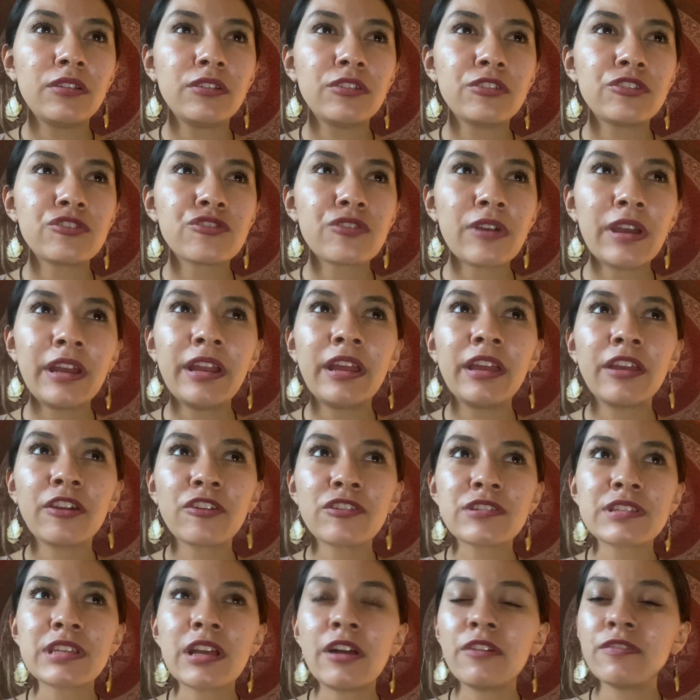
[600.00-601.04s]
training
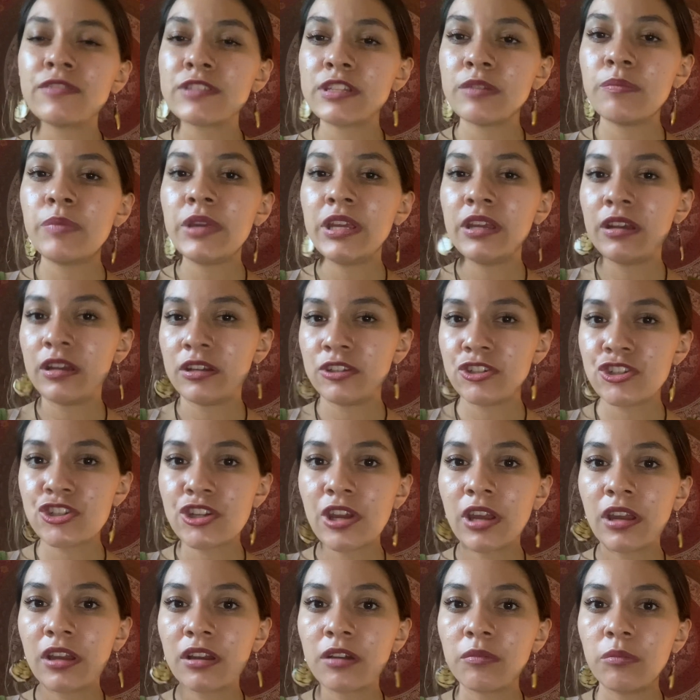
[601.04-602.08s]
yourself to be
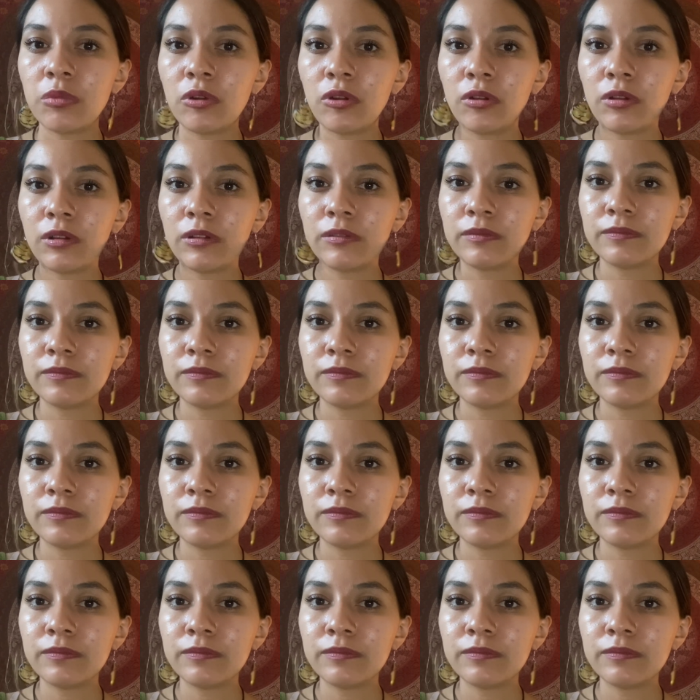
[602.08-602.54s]
unshakable,